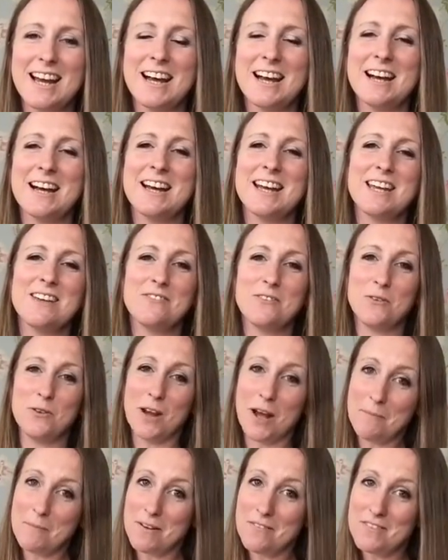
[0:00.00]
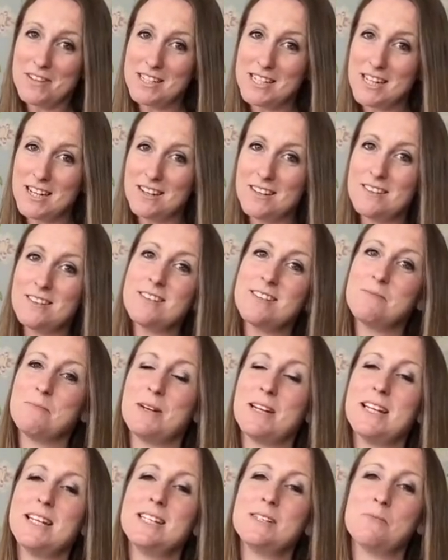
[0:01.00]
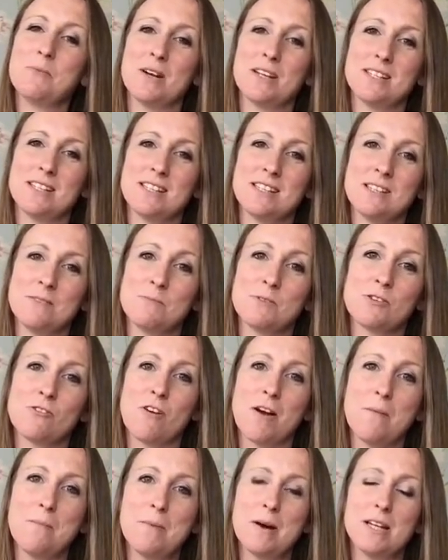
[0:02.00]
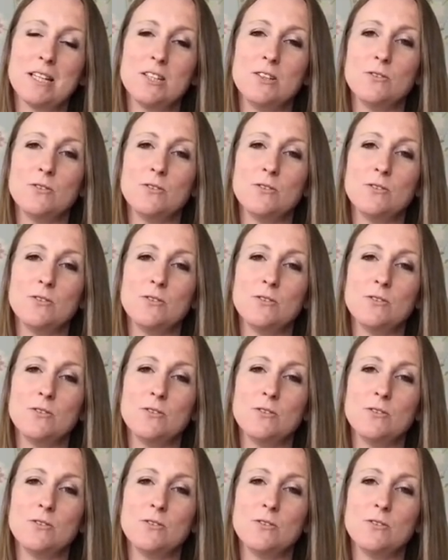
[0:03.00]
Uh, if you like my videos, please press the subscribe button.